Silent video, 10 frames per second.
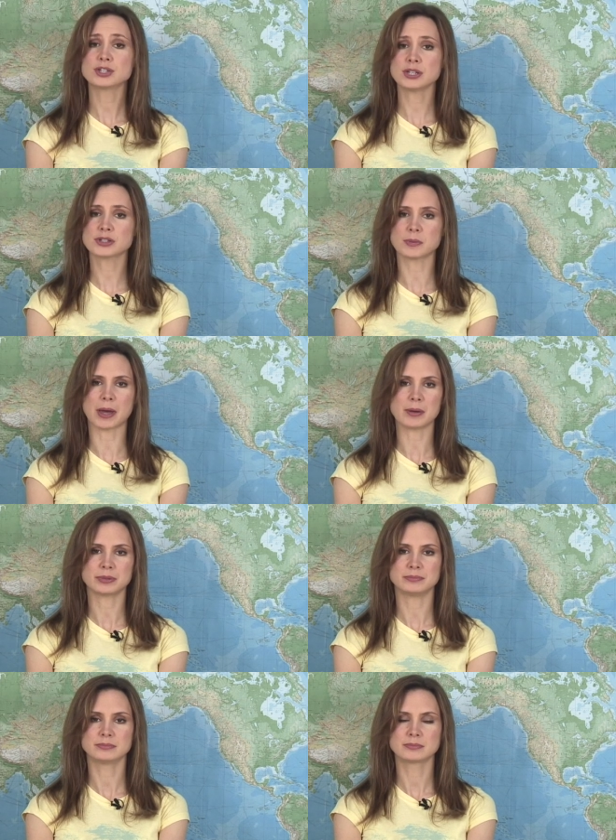Shish kebab.
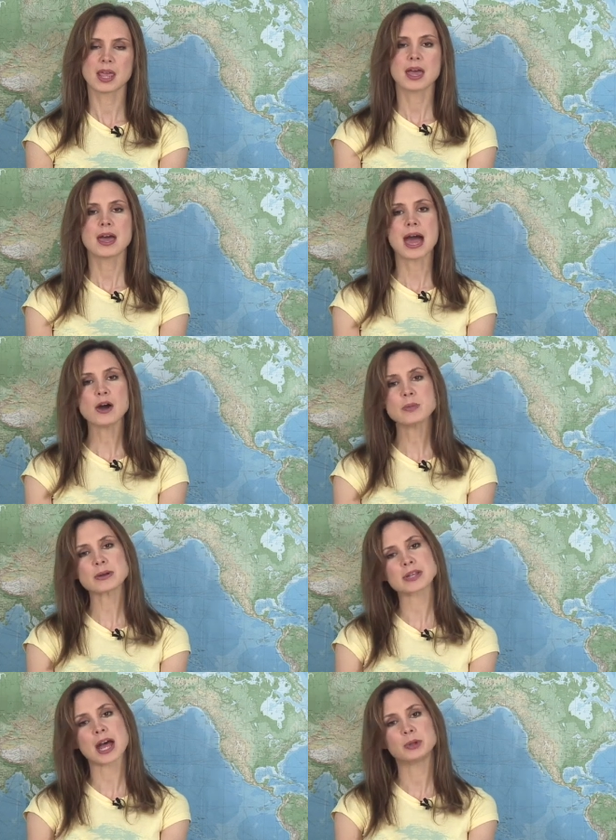How
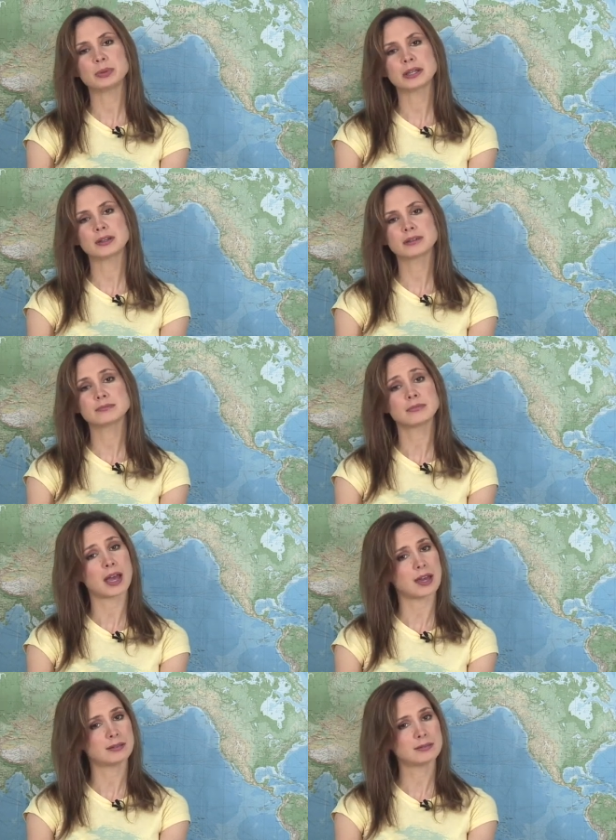about a helping
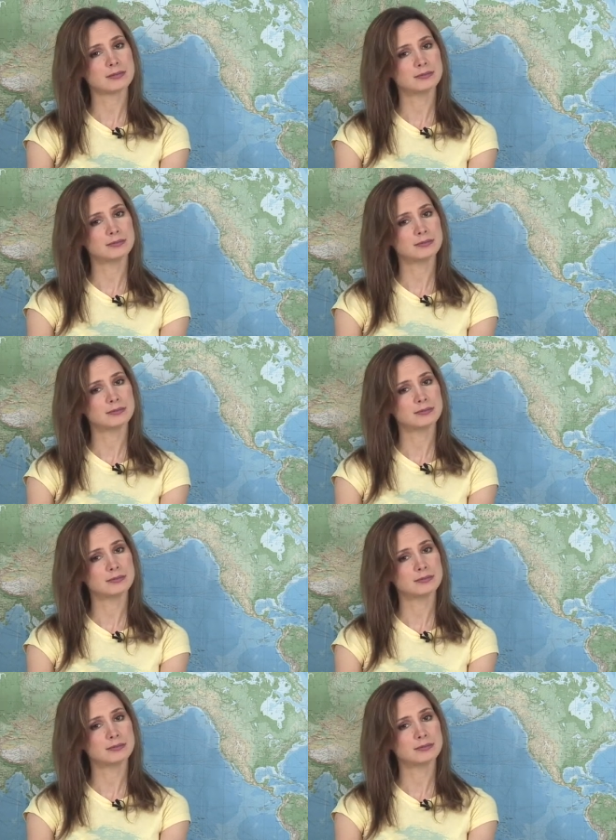hand?